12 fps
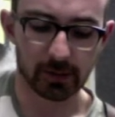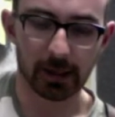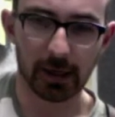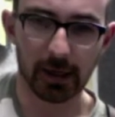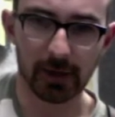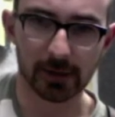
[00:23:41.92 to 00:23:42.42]

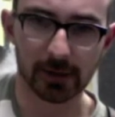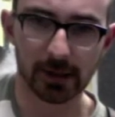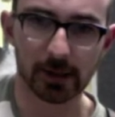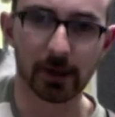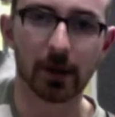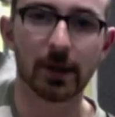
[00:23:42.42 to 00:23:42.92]

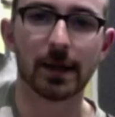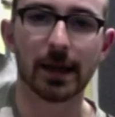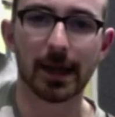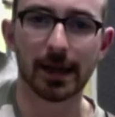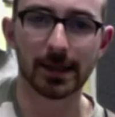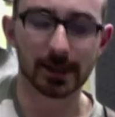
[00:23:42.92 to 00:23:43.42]
F6-9, an
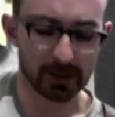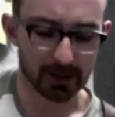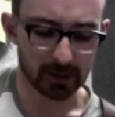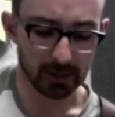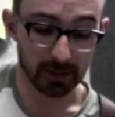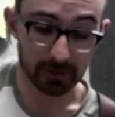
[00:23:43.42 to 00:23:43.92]

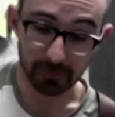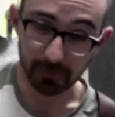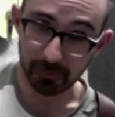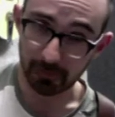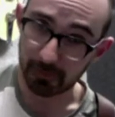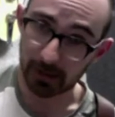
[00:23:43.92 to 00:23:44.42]

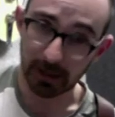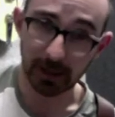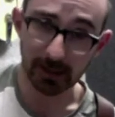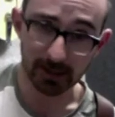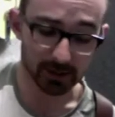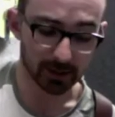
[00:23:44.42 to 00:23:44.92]

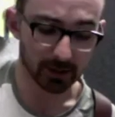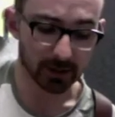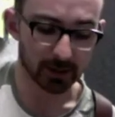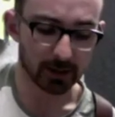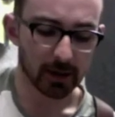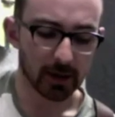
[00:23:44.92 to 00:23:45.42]
E6-9.
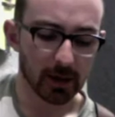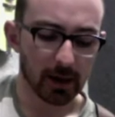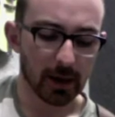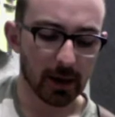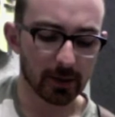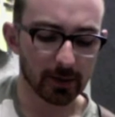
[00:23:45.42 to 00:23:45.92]

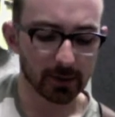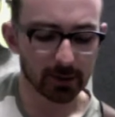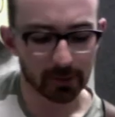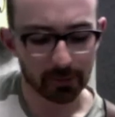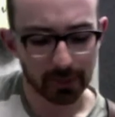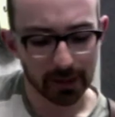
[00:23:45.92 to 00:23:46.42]
And then we're doing a
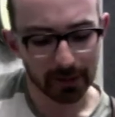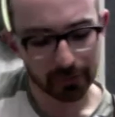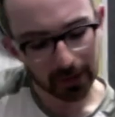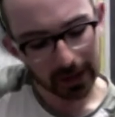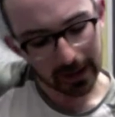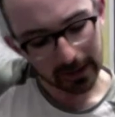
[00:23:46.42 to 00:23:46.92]
B
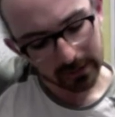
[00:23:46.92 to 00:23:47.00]
flat.